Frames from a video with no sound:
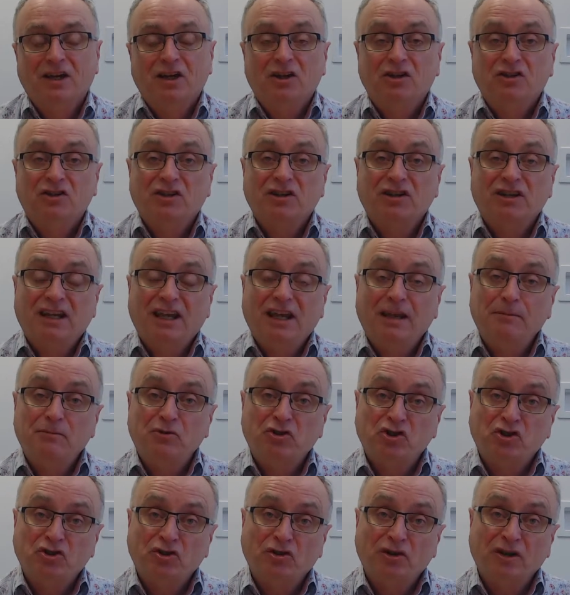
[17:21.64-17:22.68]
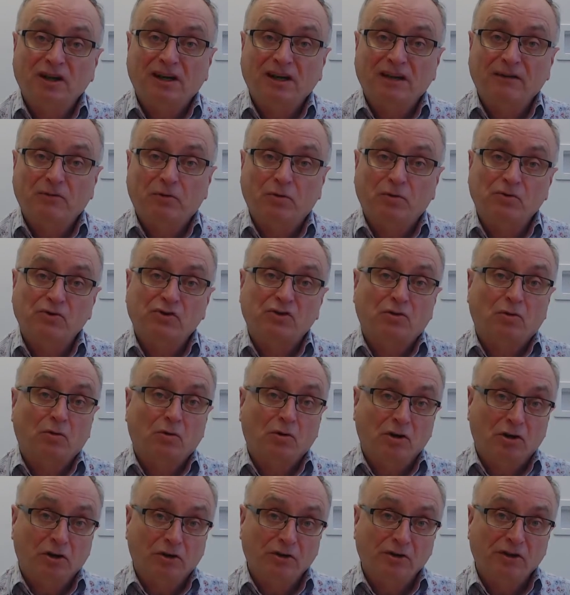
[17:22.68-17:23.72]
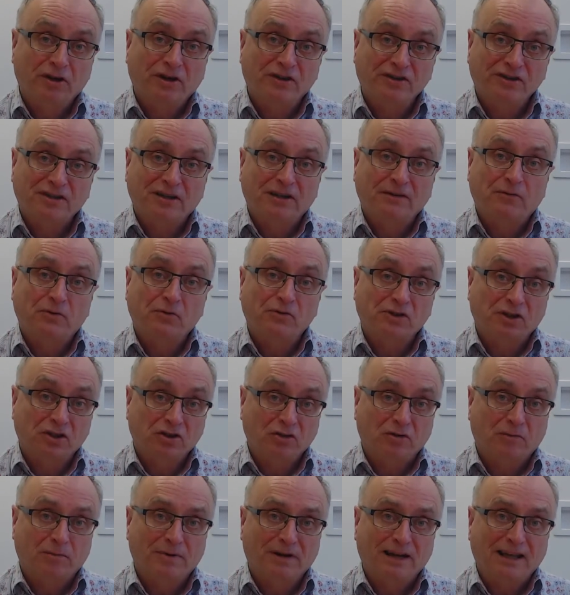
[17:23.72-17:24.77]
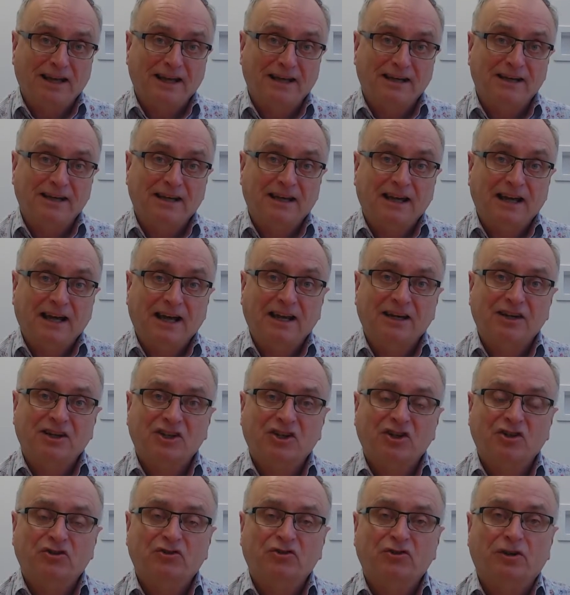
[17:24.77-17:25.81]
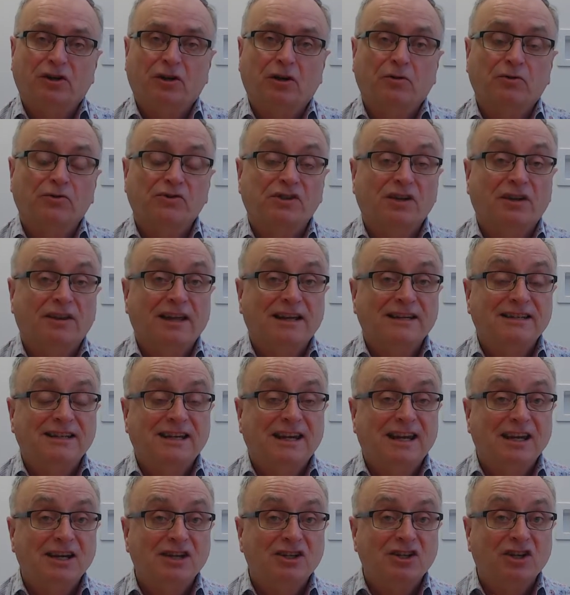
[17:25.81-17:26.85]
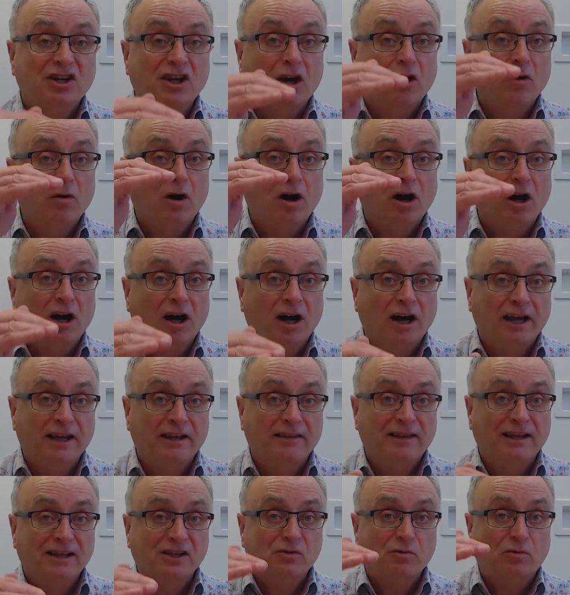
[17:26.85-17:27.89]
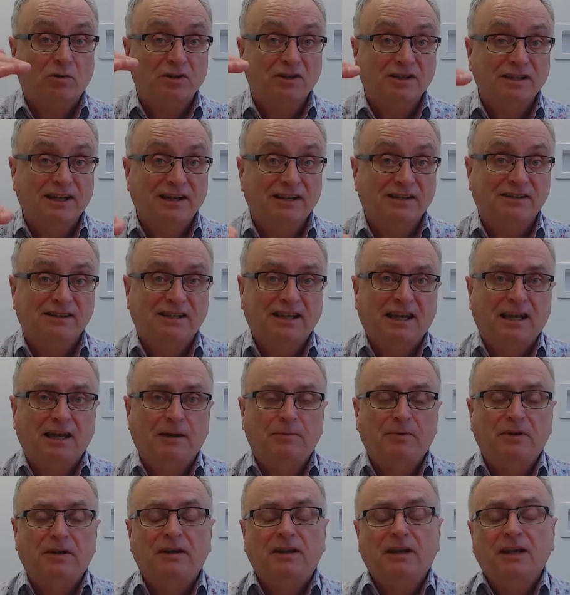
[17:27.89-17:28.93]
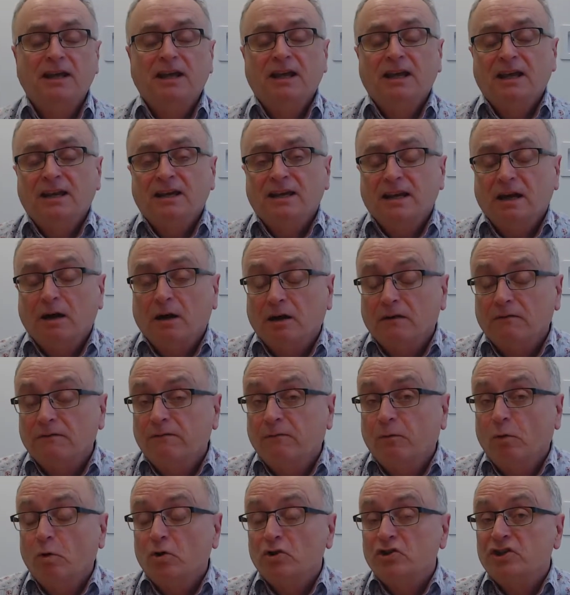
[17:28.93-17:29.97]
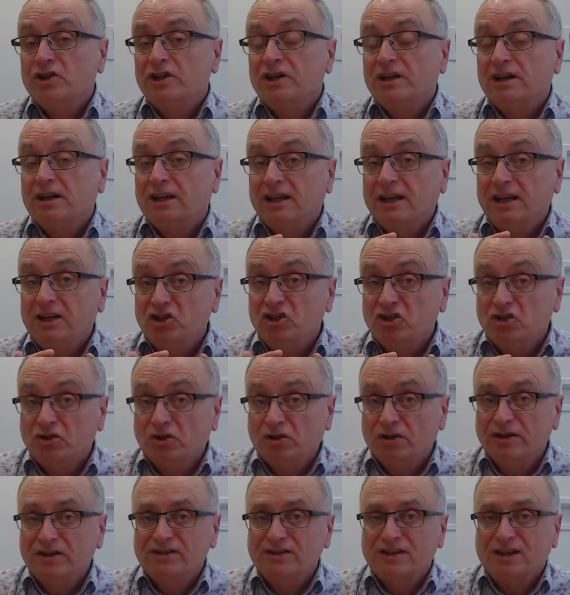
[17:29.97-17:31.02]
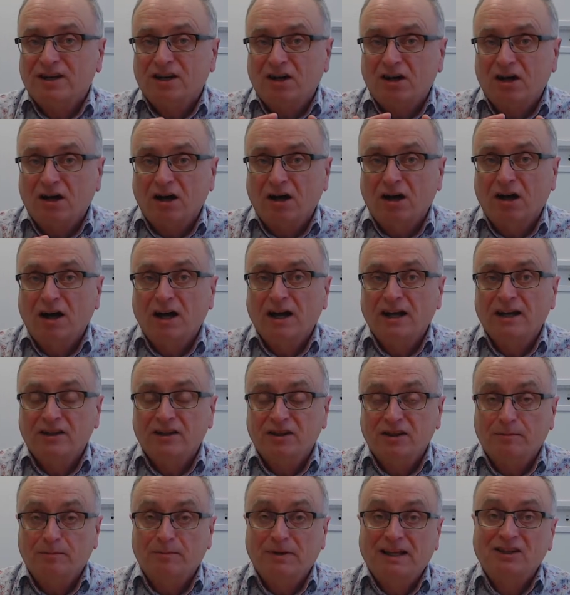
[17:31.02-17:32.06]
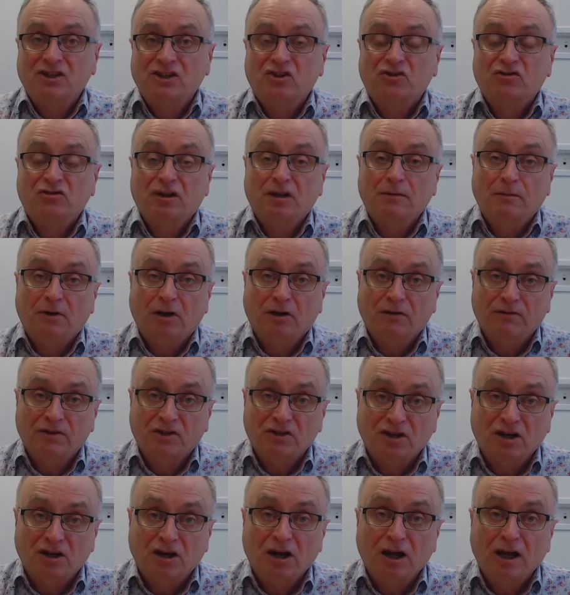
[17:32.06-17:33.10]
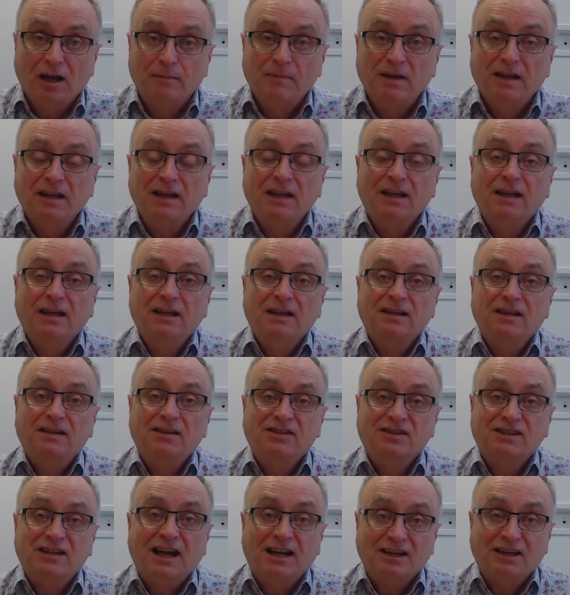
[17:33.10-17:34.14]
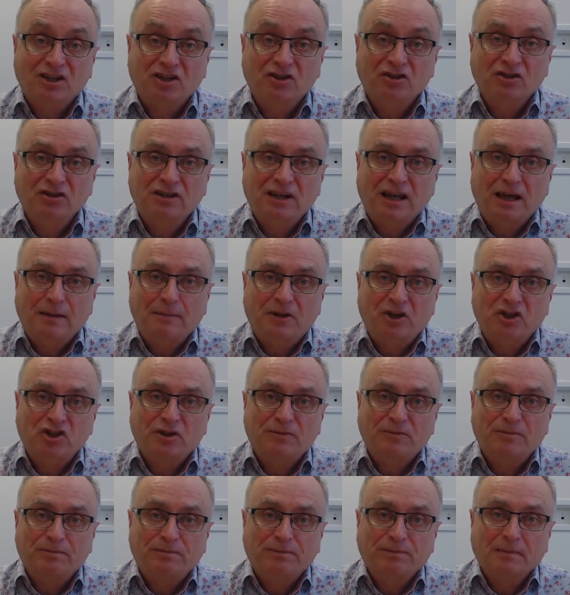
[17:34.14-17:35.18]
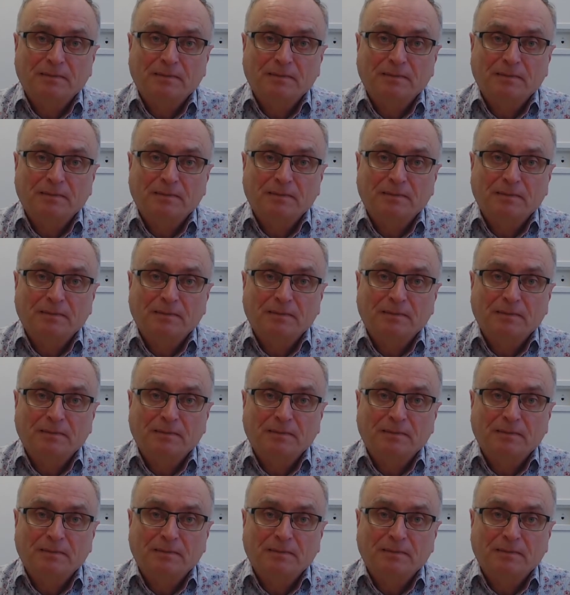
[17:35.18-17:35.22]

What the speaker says: to keep sugar levels or glucose levels in your blood under control. So they tend to go high. That's what tends to happen. Now, unfortunately, sugars that are high in the bloodstream over time start to do damage.